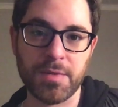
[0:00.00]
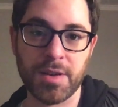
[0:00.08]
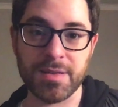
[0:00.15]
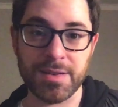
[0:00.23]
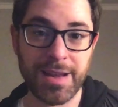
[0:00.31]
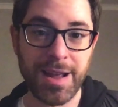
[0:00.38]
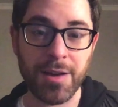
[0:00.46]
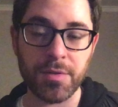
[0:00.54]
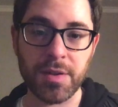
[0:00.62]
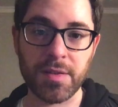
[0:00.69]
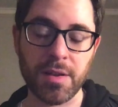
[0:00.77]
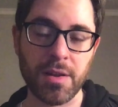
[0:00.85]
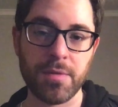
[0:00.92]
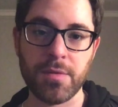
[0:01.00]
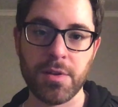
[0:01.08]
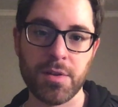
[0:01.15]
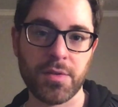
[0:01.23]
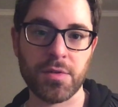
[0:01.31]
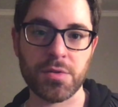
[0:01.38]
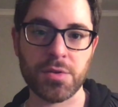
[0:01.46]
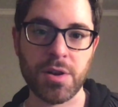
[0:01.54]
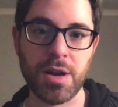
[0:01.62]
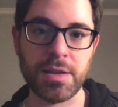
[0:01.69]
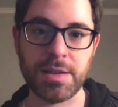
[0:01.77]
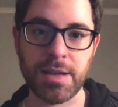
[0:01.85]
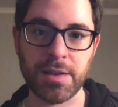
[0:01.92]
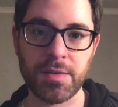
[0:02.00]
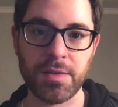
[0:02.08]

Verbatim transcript: doesn't count as love in the social context.